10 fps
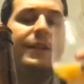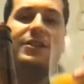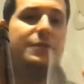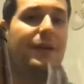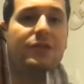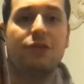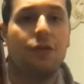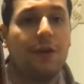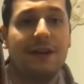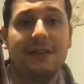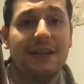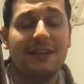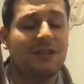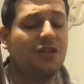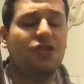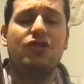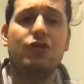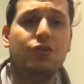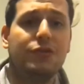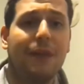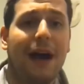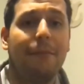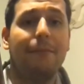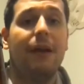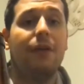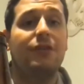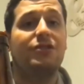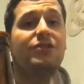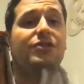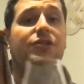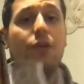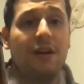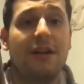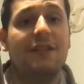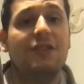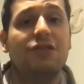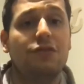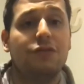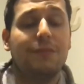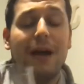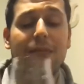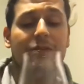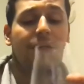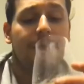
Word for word: It smells crazy, guys. It's a juice bomb. Parish is so good at these juice bombs.